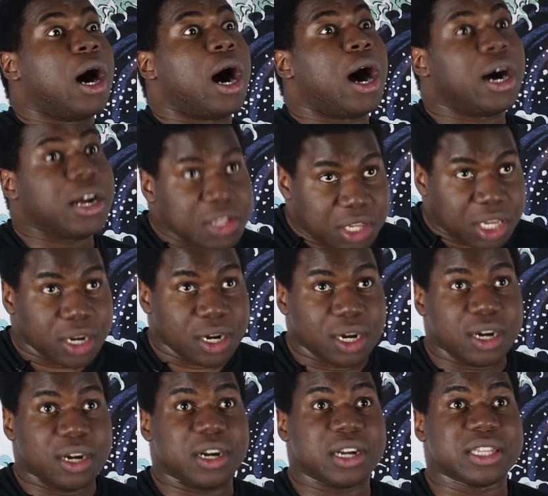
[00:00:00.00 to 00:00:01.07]

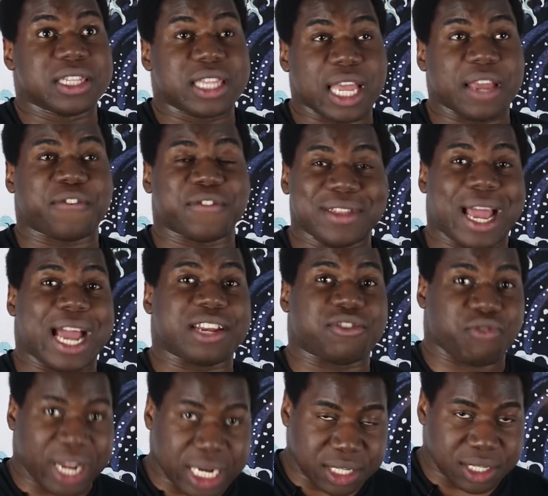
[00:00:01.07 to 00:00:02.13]
Hunter, Death Knight
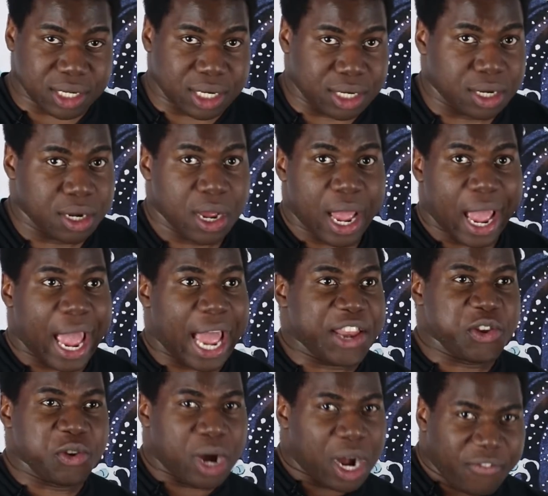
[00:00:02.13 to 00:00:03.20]
Rexer,
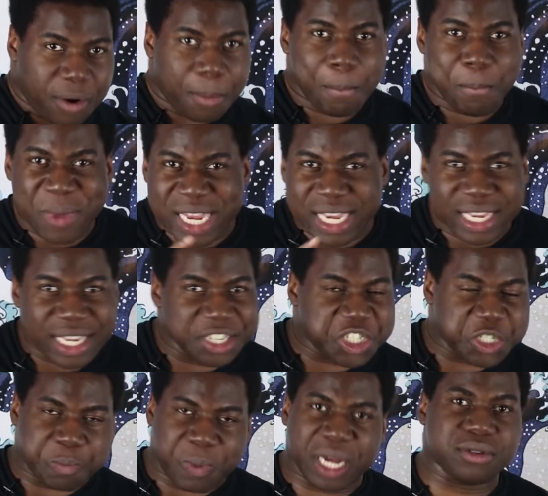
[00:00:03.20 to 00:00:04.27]
and your other minion
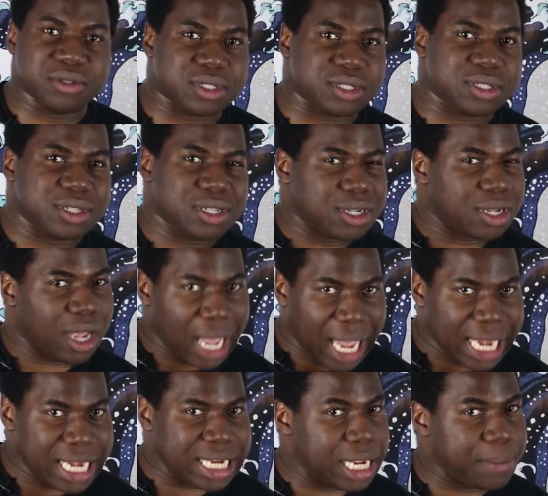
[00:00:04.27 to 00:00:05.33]
spells,
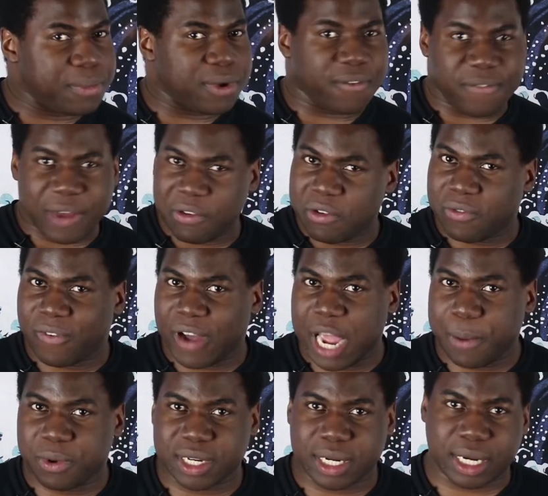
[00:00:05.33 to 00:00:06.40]
and it can be a very
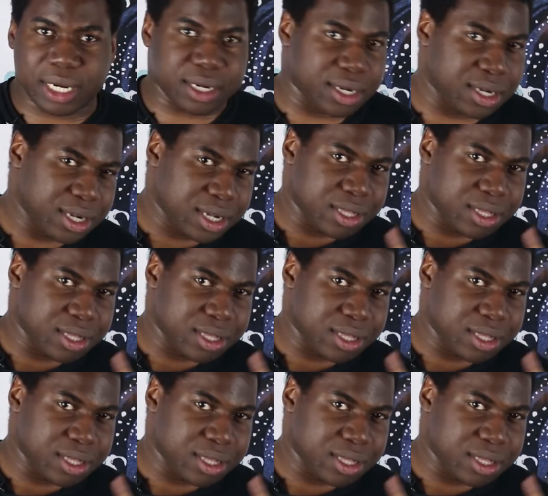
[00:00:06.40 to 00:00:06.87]
viable deck.